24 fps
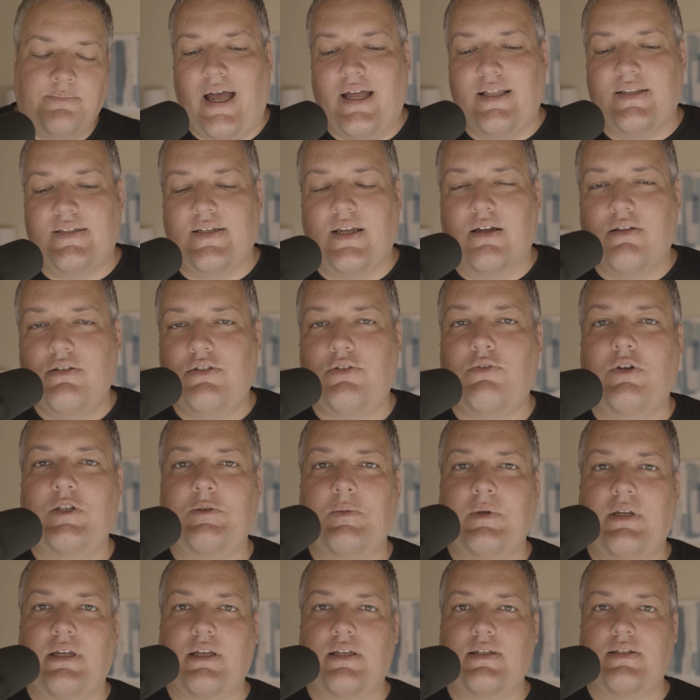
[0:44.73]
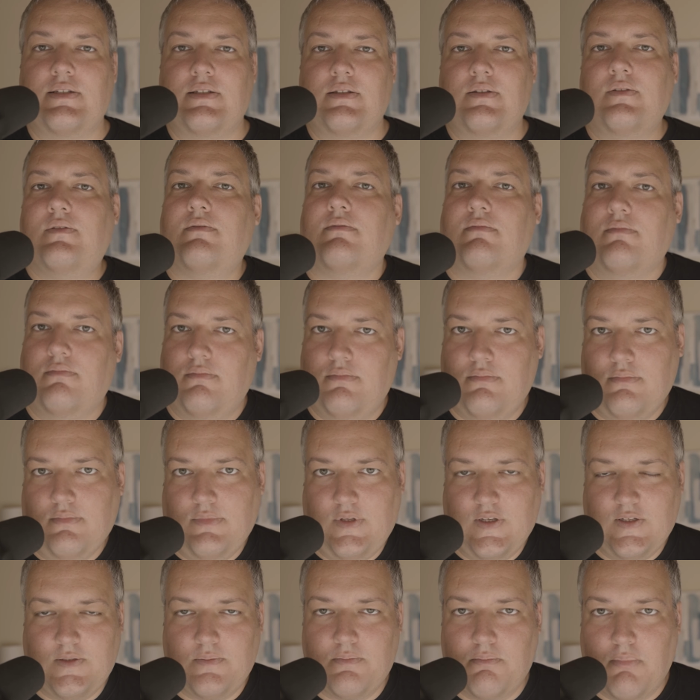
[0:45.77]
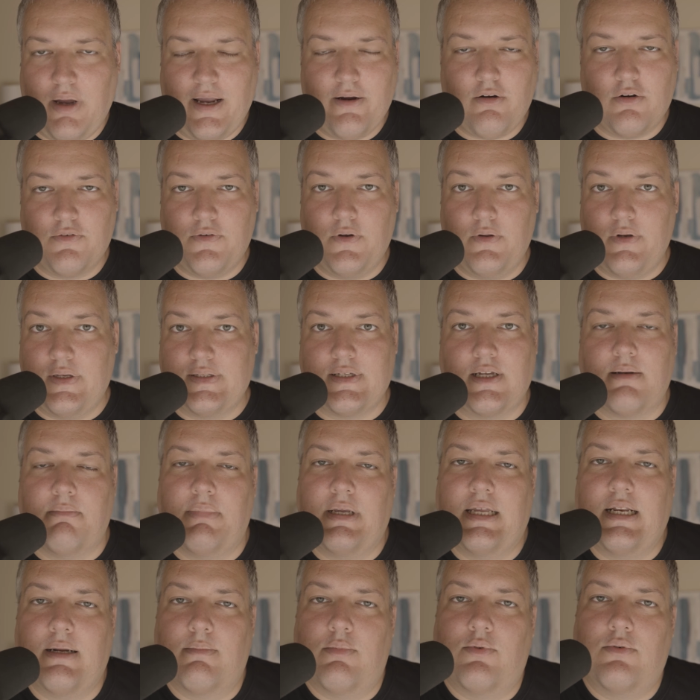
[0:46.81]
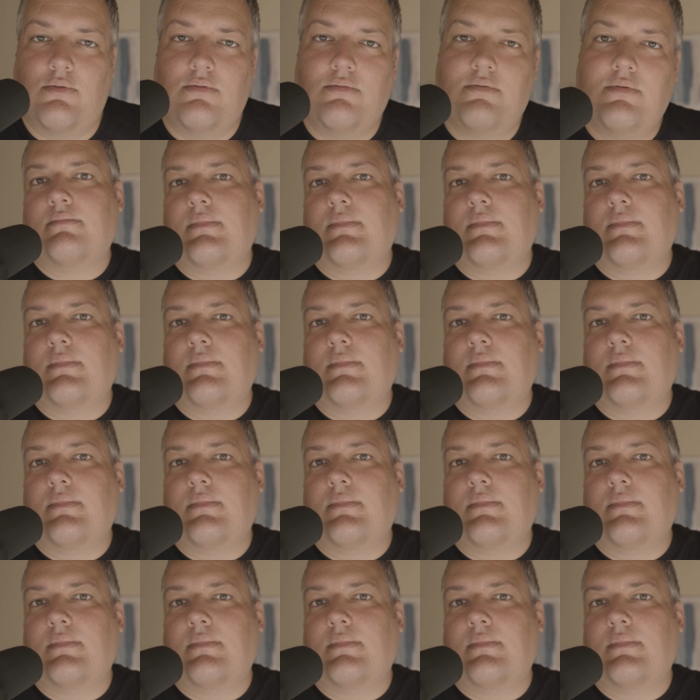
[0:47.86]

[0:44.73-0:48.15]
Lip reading: And the answer is because this microphone is unbeatable.